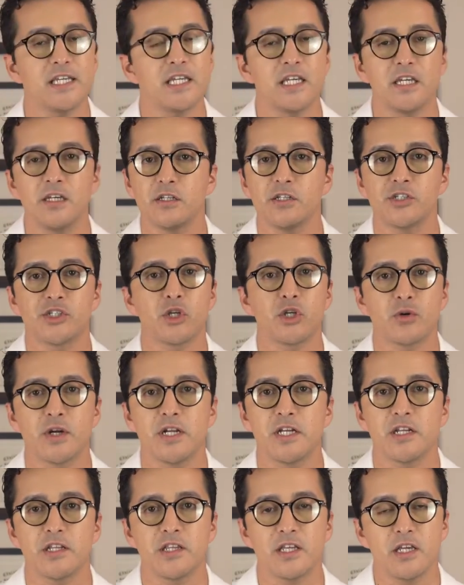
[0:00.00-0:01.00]
kills your
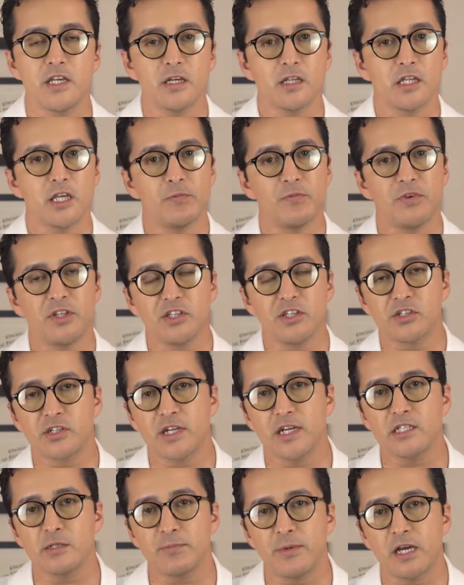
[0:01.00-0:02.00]
endothelium. We
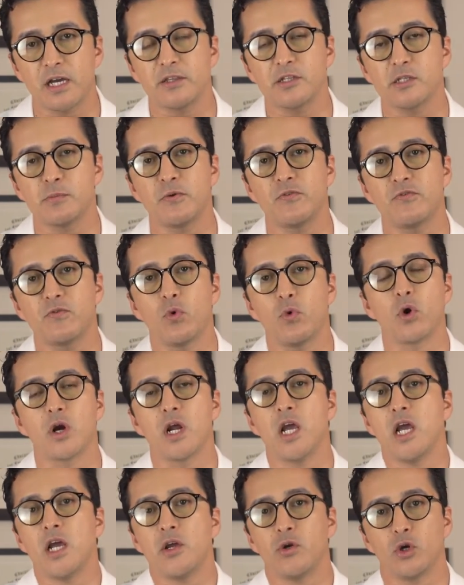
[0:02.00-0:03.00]
discussed about this
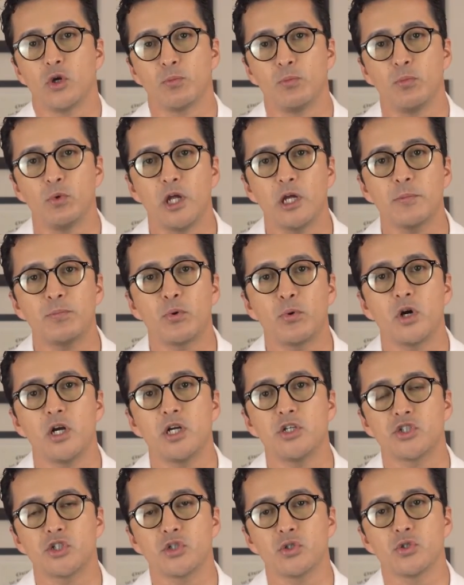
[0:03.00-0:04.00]
before. Your blood
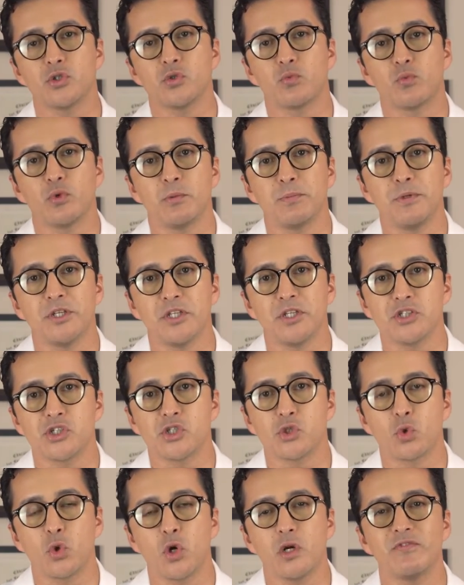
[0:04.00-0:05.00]
pressures will be
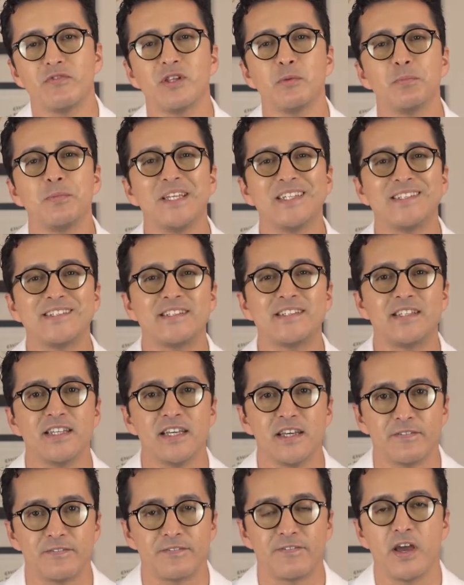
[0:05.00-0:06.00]
destroyed, will be
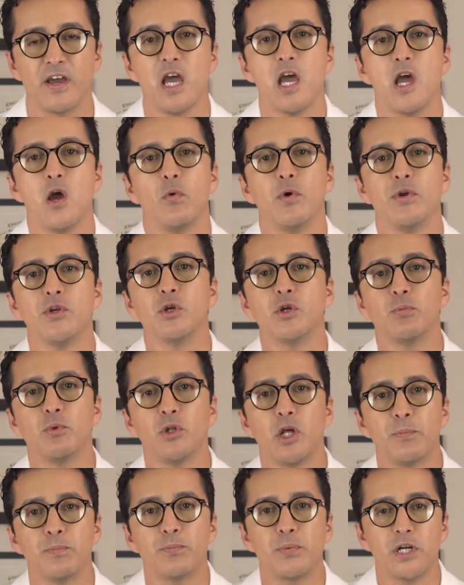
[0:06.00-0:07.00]
stiff. When your
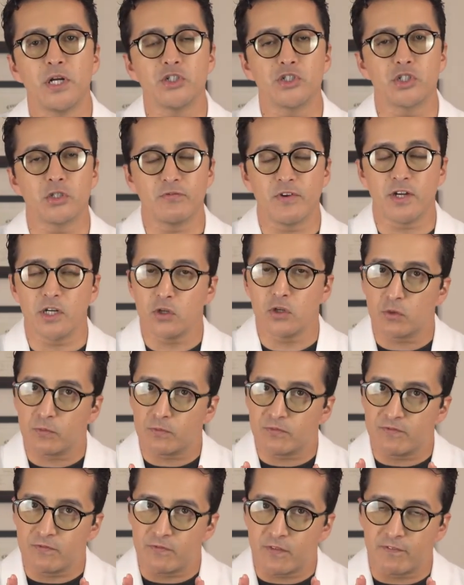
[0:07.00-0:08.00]

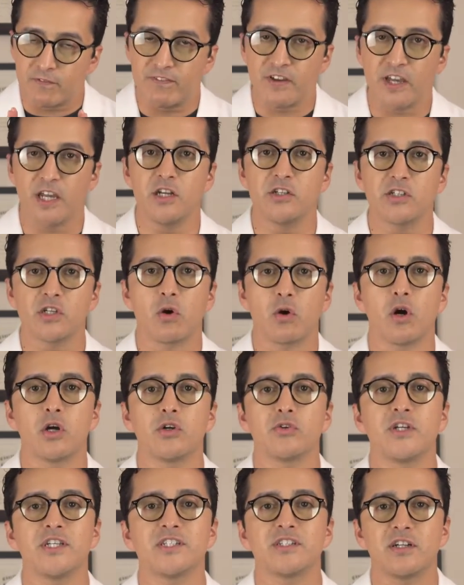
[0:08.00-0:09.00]
veins and
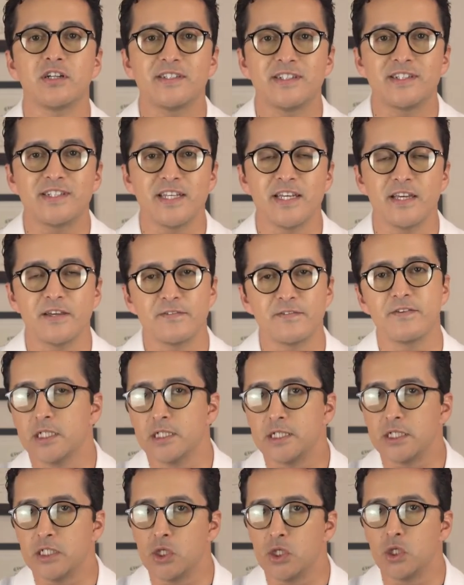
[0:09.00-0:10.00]
arteries are stiff,
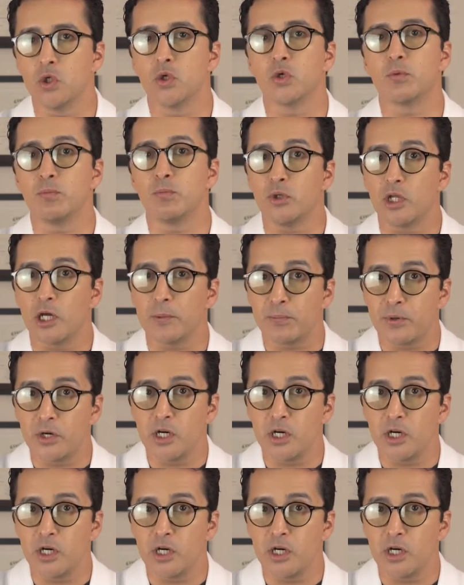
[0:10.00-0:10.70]
your blood